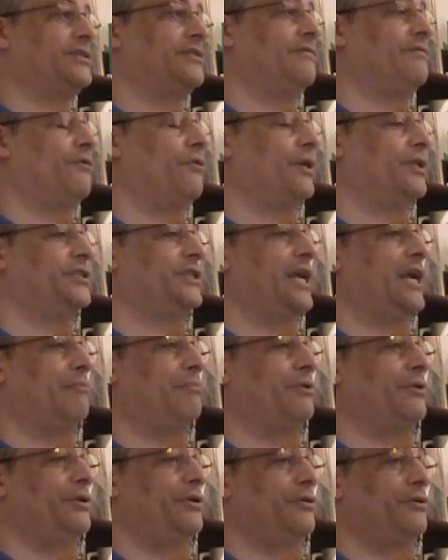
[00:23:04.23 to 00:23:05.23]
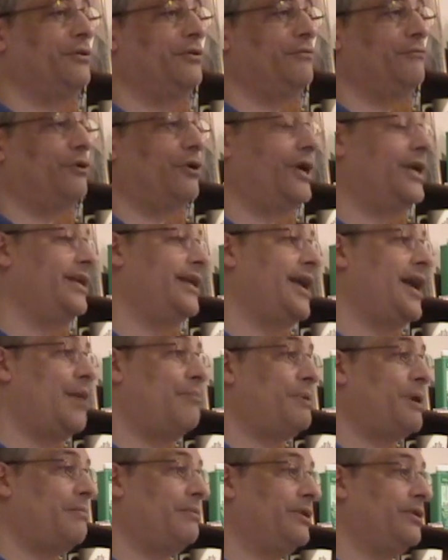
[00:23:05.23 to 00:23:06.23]
For example, you can right
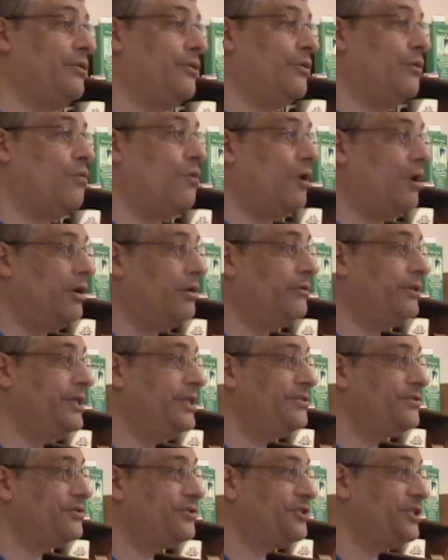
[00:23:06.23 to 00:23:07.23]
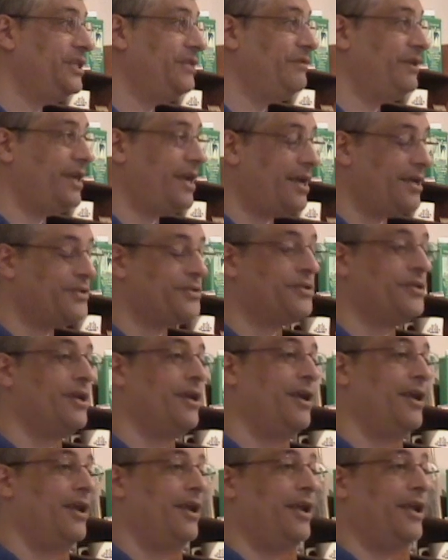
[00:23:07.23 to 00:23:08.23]
now probably go to Walgreens or CVS
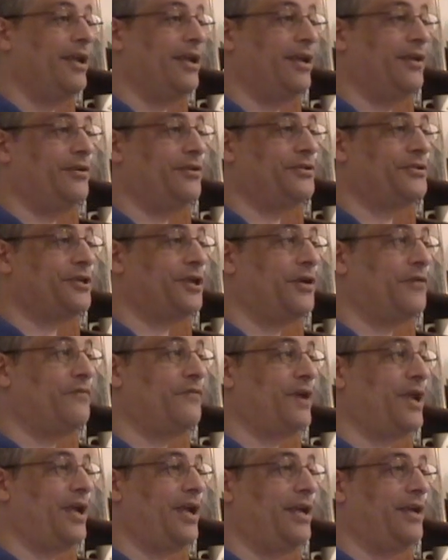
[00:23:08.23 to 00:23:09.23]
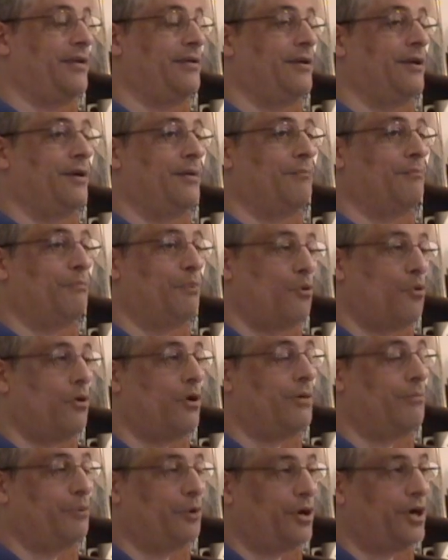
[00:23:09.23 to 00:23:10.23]
and get yourself a
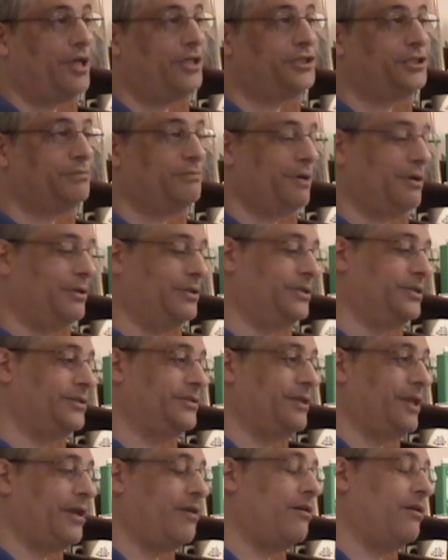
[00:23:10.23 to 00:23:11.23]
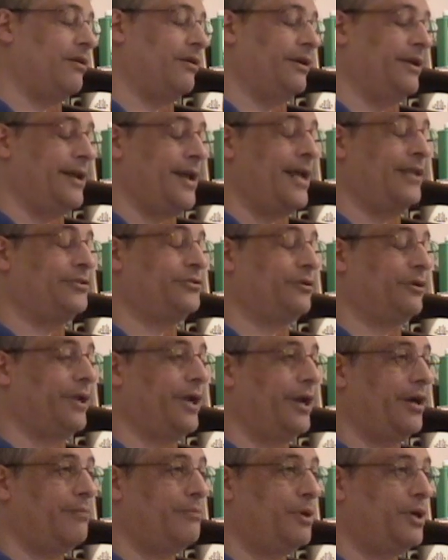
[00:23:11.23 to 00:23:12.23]
boar brush, which is, they call it a natural
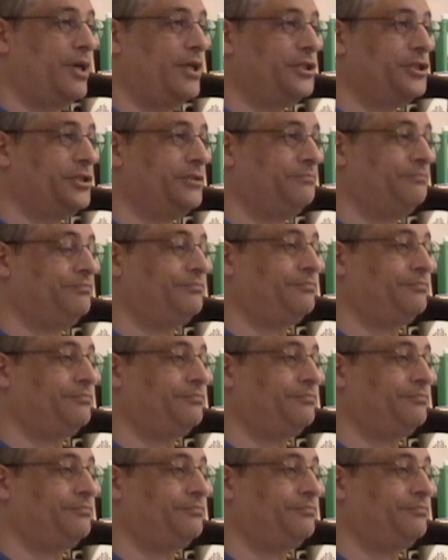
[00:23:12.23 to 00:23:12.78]
hair brush,